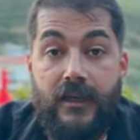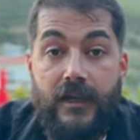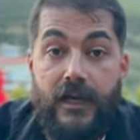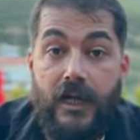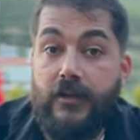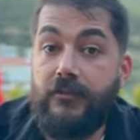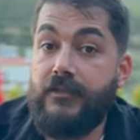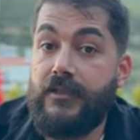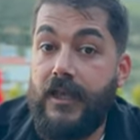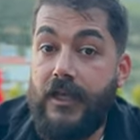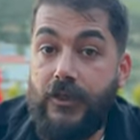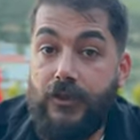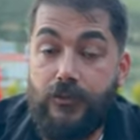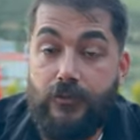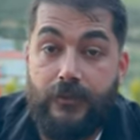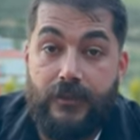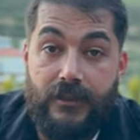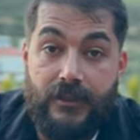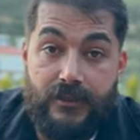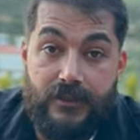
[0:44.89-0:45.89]
how can you
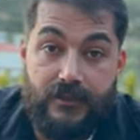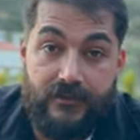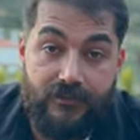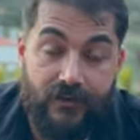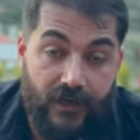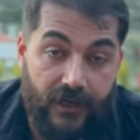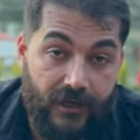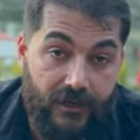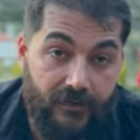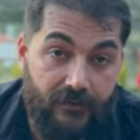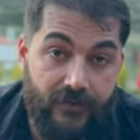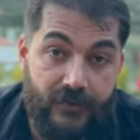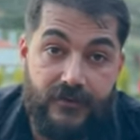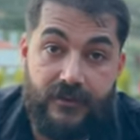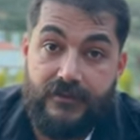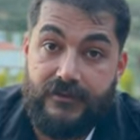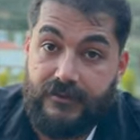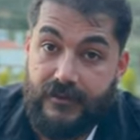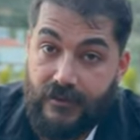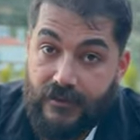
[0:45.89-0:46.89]
be great with
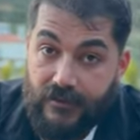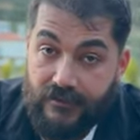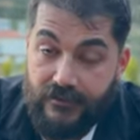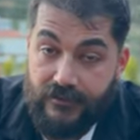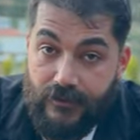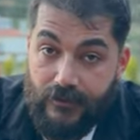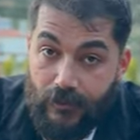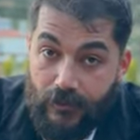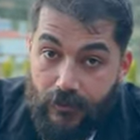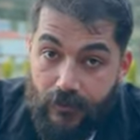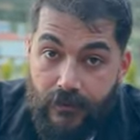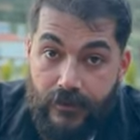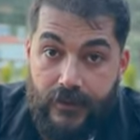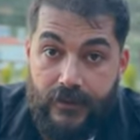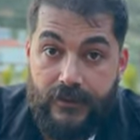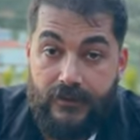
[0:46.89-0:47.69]
the Cittaslow.